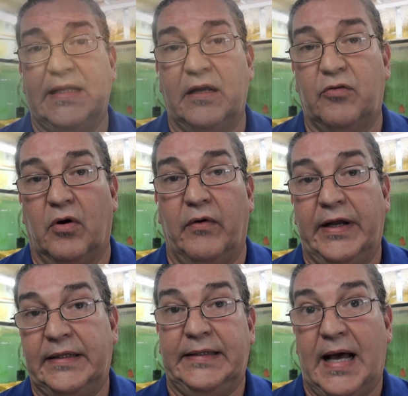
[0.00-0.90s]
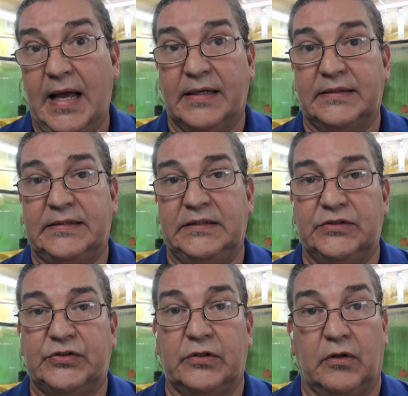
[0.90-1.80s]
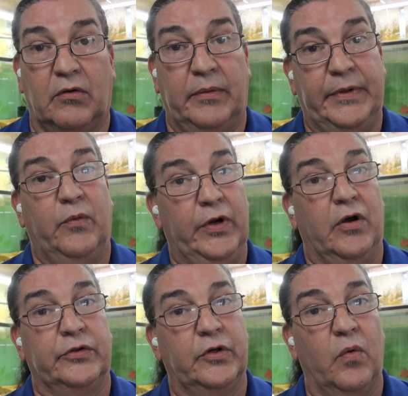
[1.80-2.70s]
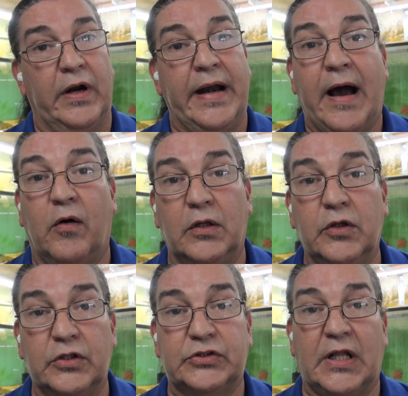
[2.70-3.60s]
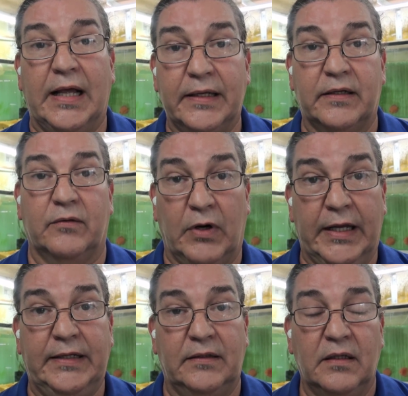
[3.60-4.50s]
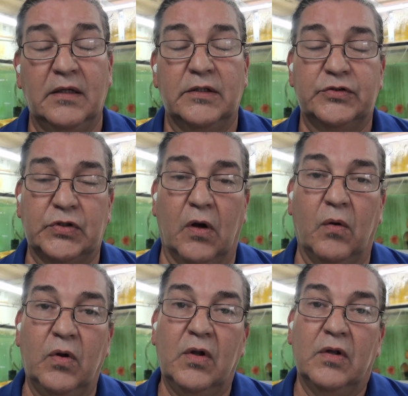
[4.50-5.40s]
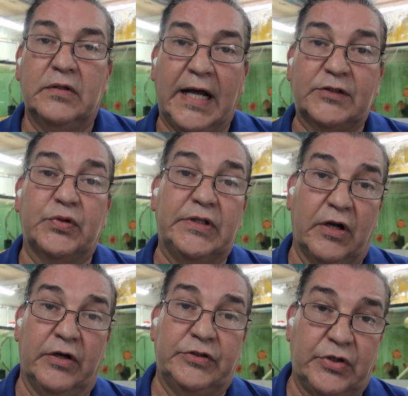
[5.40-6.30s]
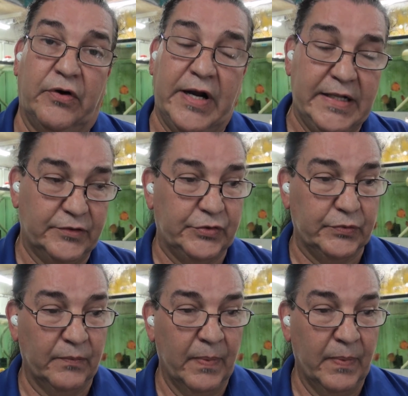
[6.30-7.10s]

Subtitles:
not growing and the eye continues to grow, I mean, we all know what an owl looks like, right? So that's what they're going to turn into.